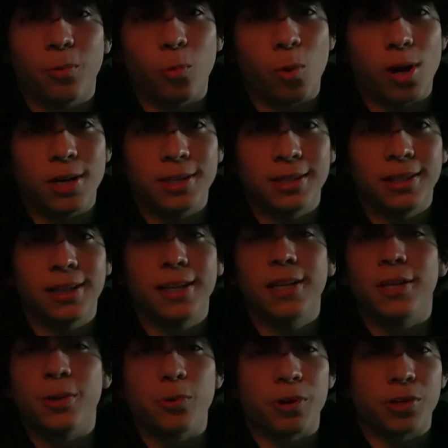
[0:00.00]
One,
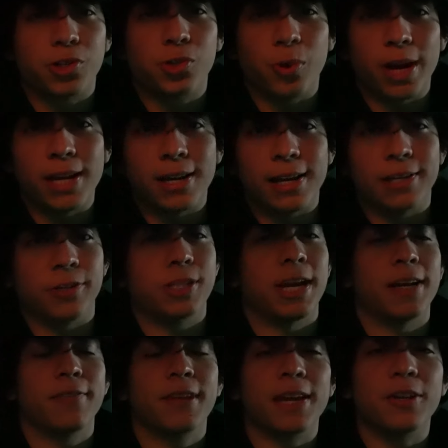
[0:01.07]
you are straight and you're
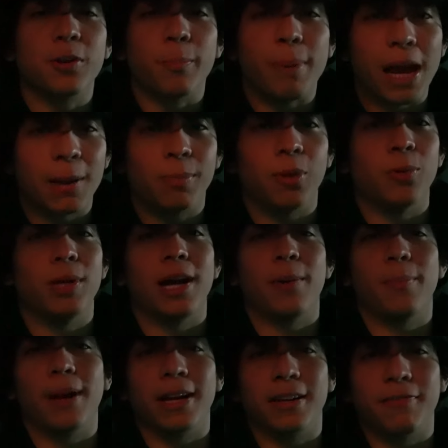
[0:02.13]
tired of getting your back blown
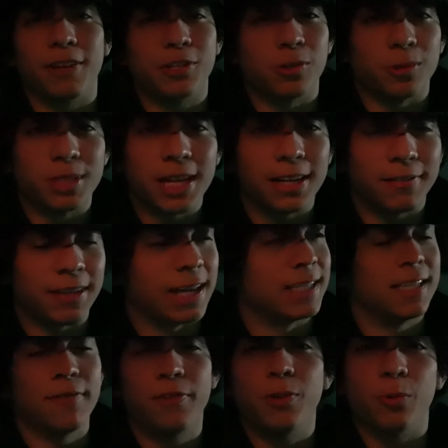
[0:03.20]
out by conventional deadlift
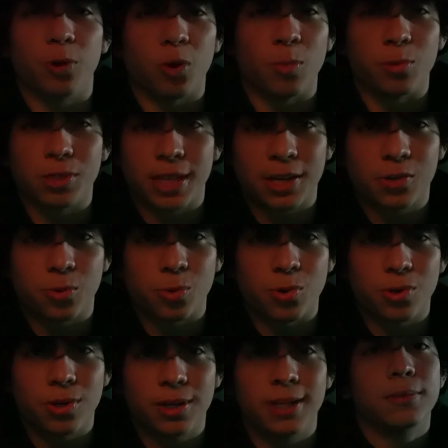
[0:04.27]
as if you were
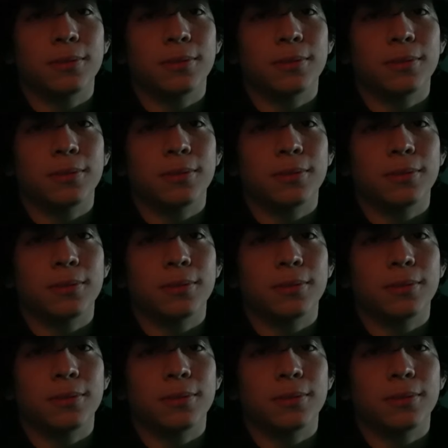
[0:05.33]
homosexual.